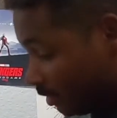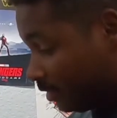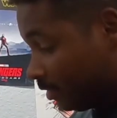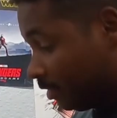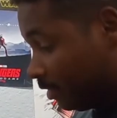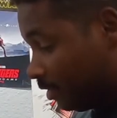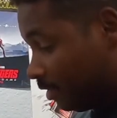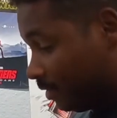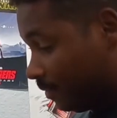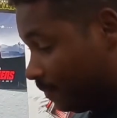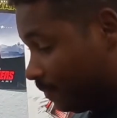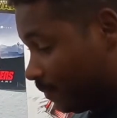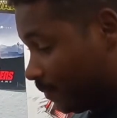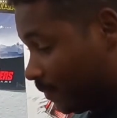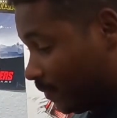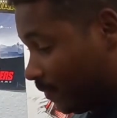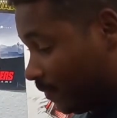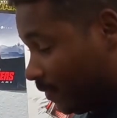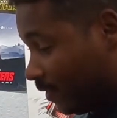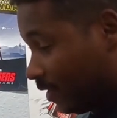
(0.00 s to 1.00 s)
That's the
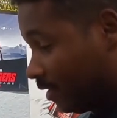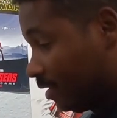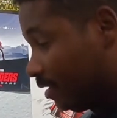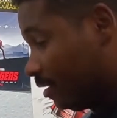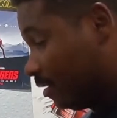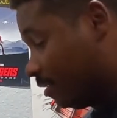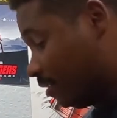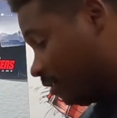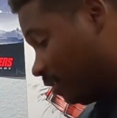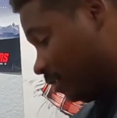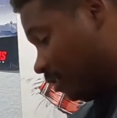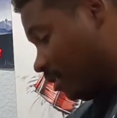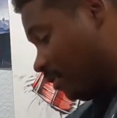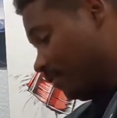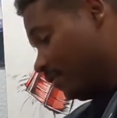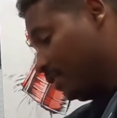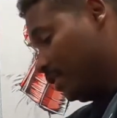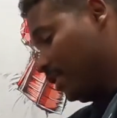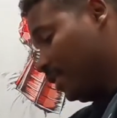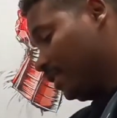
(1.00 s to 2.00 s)

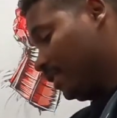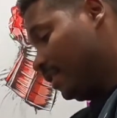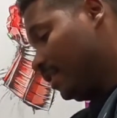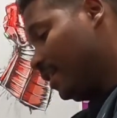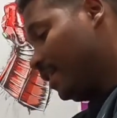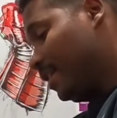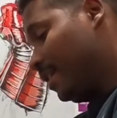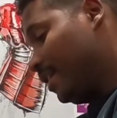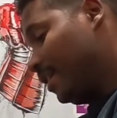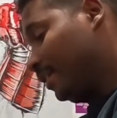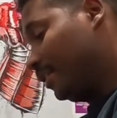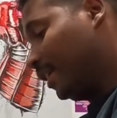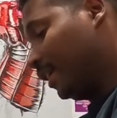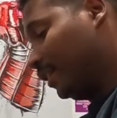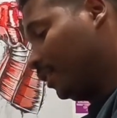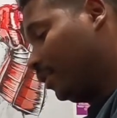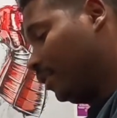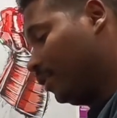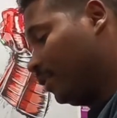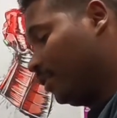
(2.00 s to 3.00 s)
obviously CD
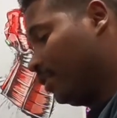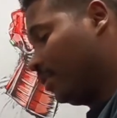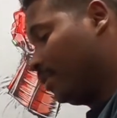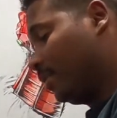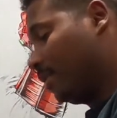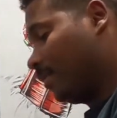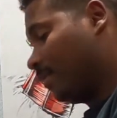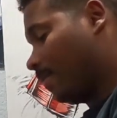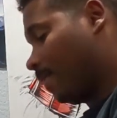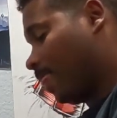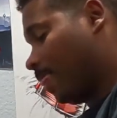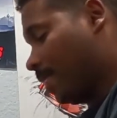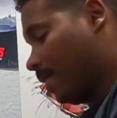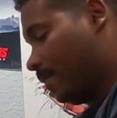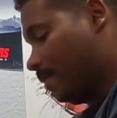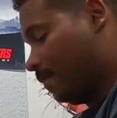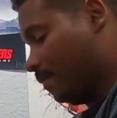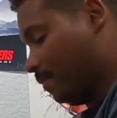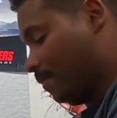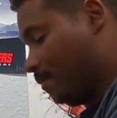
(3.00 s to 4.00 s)
ejector.
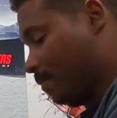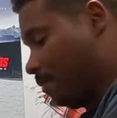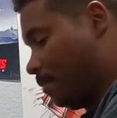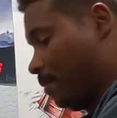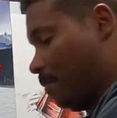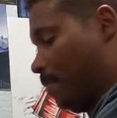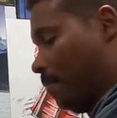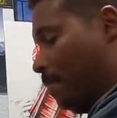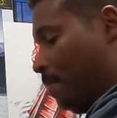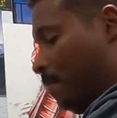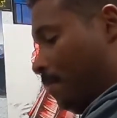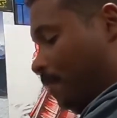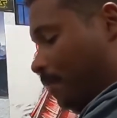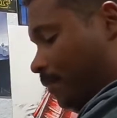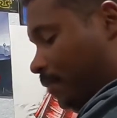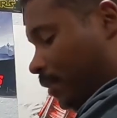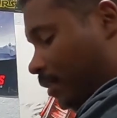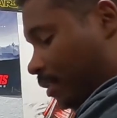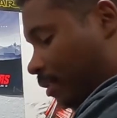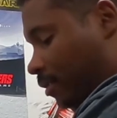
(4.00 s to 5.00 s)
Mm.
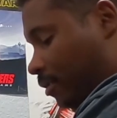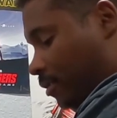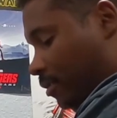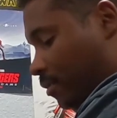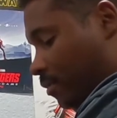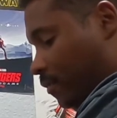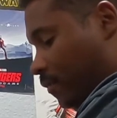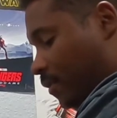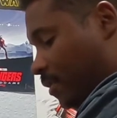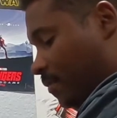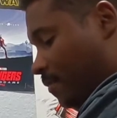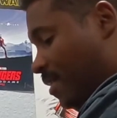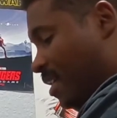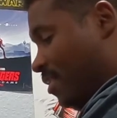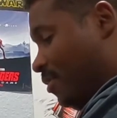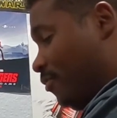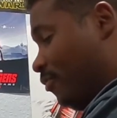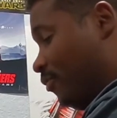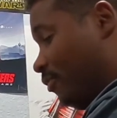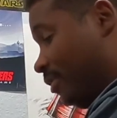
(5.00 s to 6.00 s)
Turn it over.
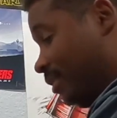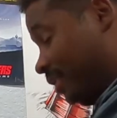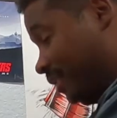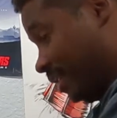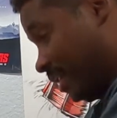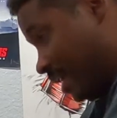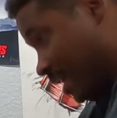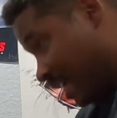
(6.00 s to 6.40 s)
Man, you is